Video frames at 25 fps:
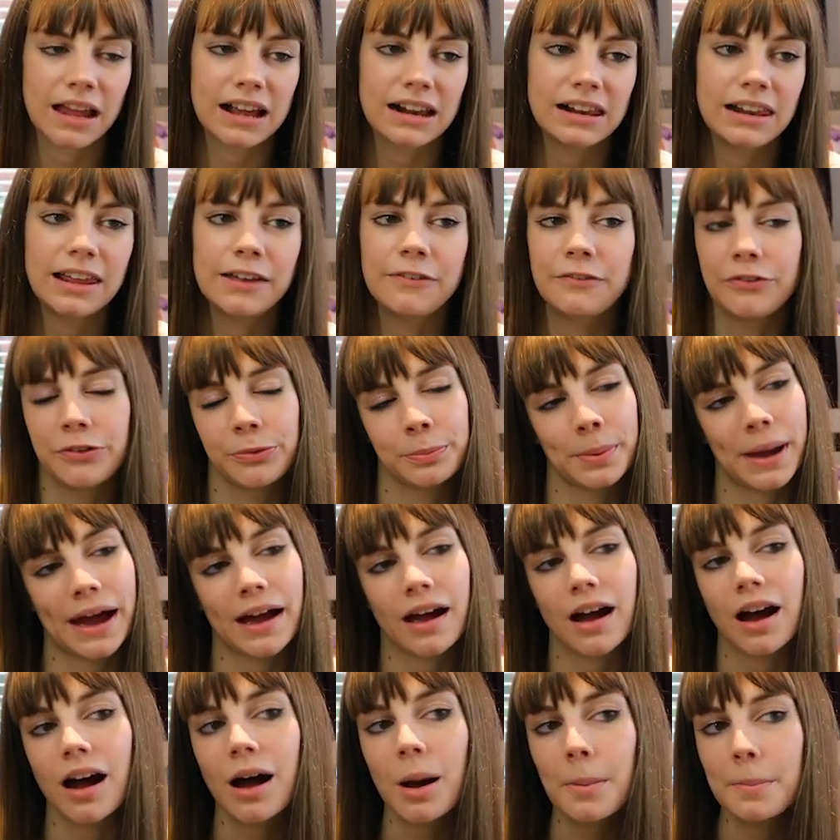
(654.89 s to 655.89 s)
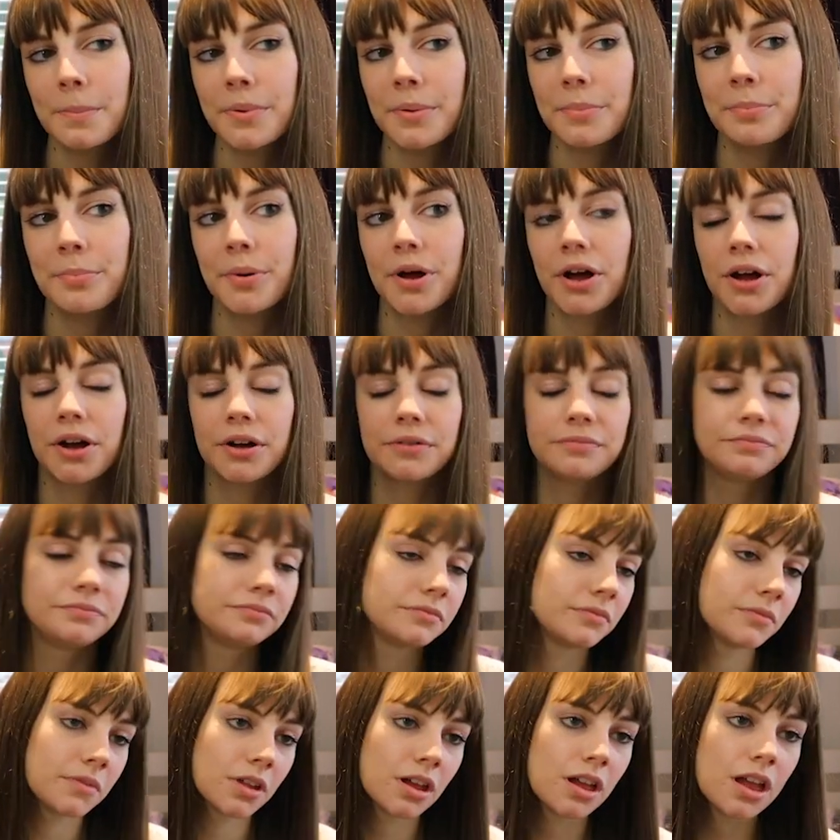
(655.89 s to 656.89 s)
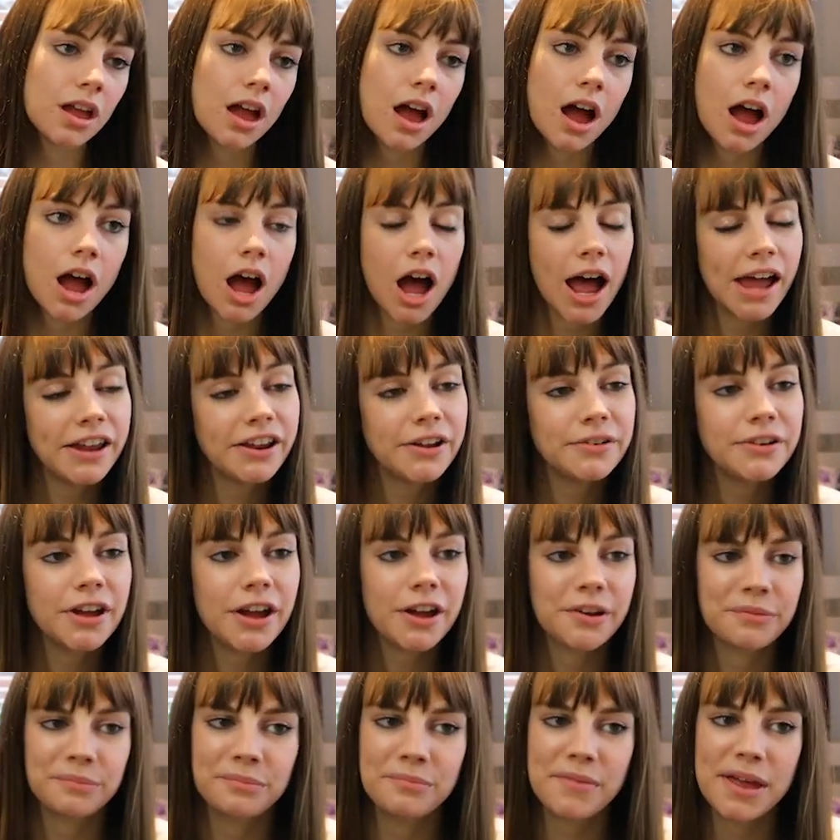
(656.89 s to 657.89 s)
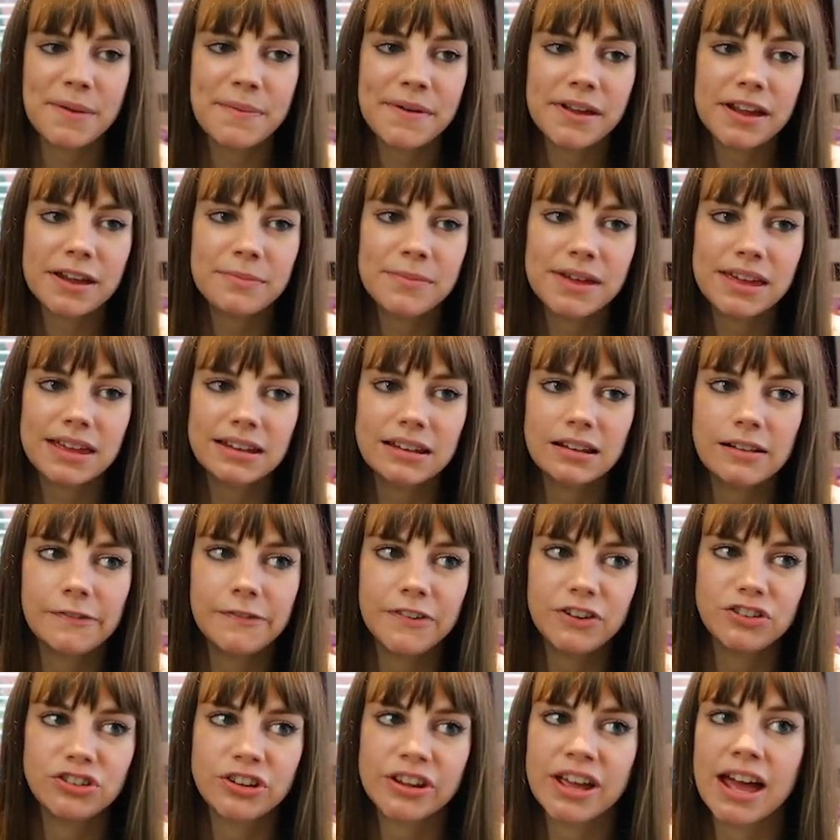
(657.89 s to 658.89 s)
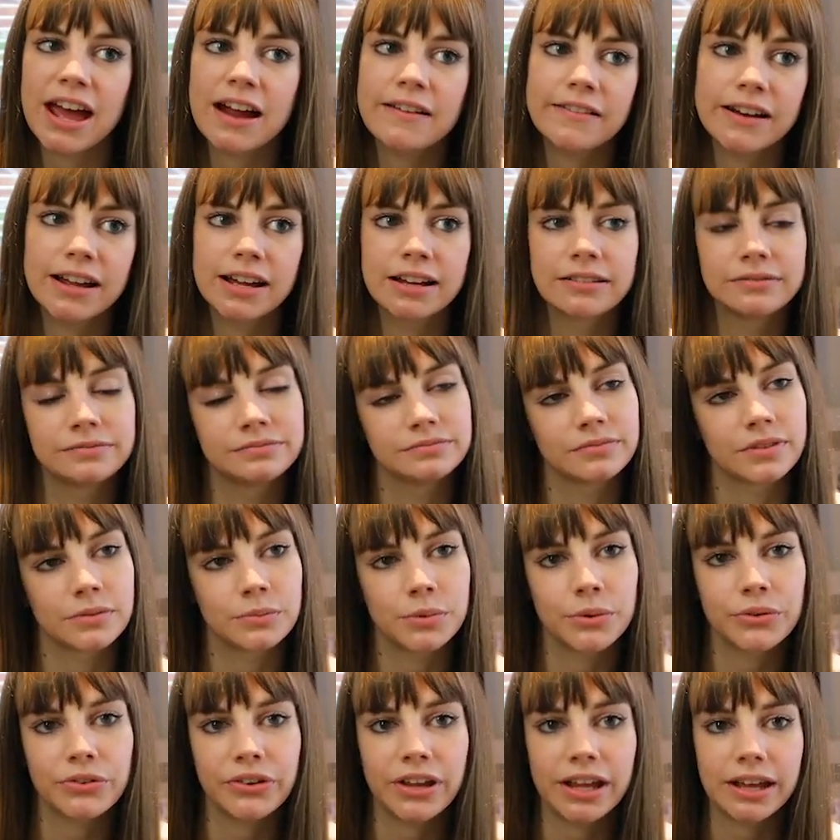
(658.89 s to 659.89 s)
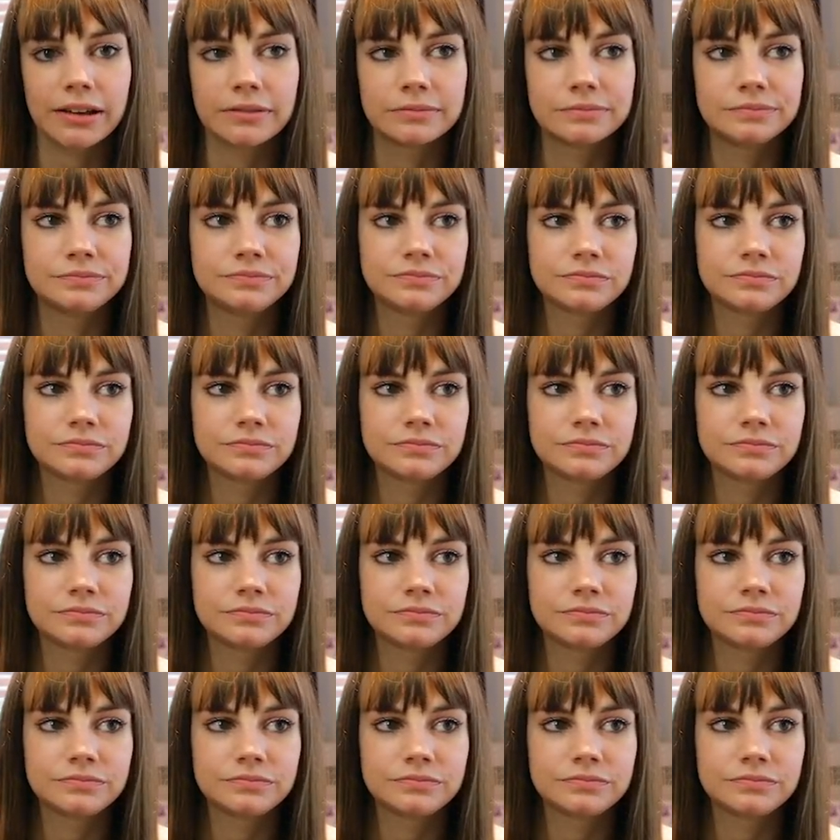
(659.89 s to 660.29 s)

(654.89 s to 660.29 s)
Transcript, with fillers: cliffs back up, but I don't know. Maybe I can make a little fishing area. We'll see.